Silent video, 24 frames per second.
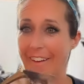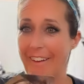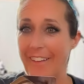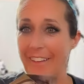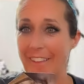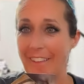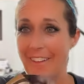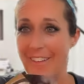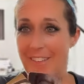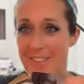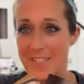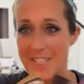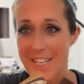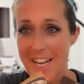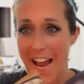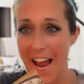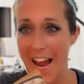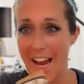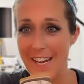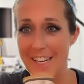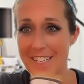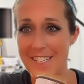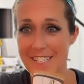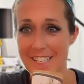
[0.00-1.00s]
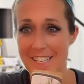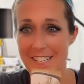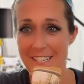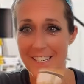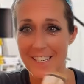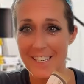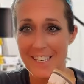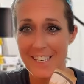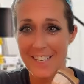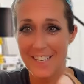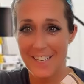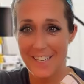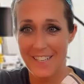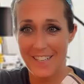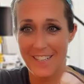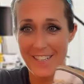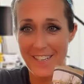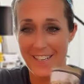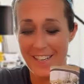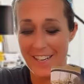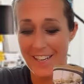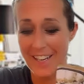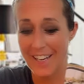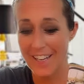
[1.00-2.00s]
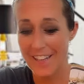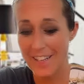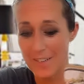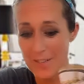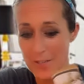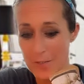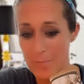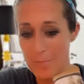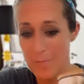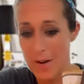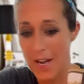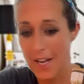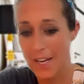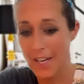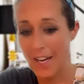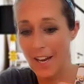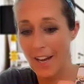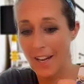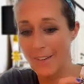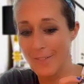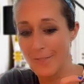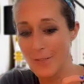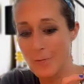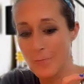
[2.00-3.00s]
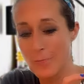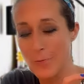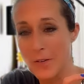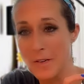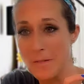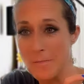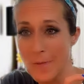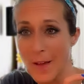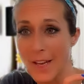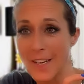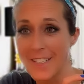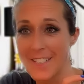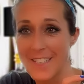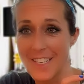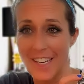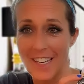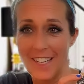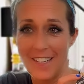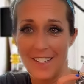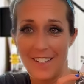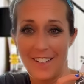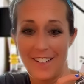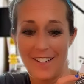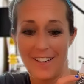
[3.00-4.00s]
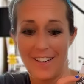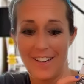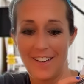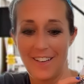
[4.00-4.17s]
There was an accident and there's money, and it was premeditated.